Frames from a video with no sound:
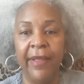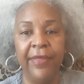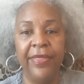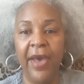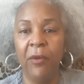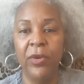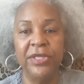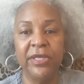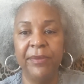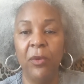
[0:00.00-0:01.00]
that we
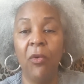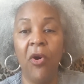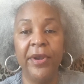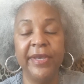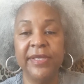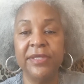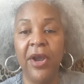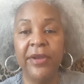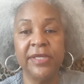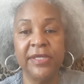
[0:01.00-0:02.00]
should have been warned against
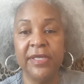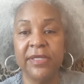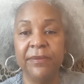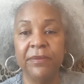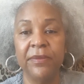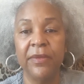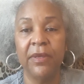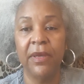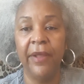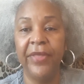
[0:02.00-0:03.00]
narcissism
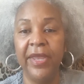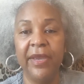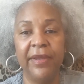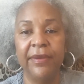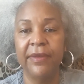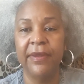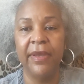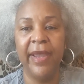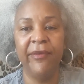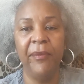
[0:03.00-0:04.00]
then.
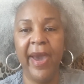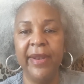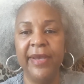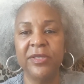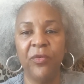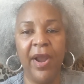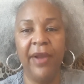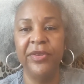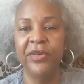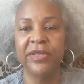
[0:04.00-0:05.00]
Everybody that's
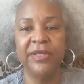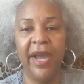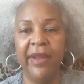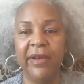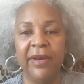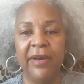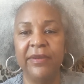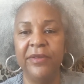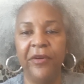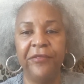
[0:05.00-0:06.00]
around you is not
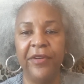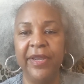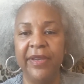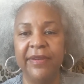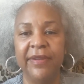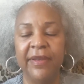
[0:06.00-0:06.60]
your friend.